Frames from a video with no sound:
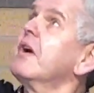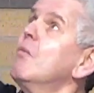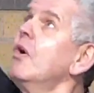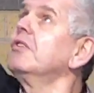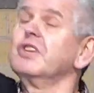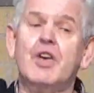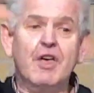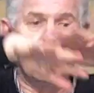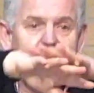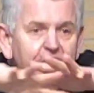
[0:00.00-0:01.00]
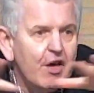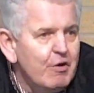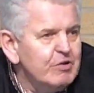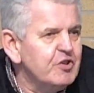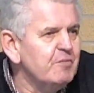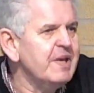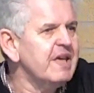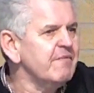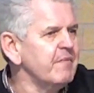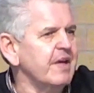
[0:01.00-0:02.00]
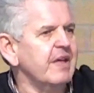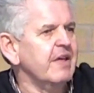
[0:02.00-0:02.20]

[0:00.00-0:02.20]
I want those you've been given me,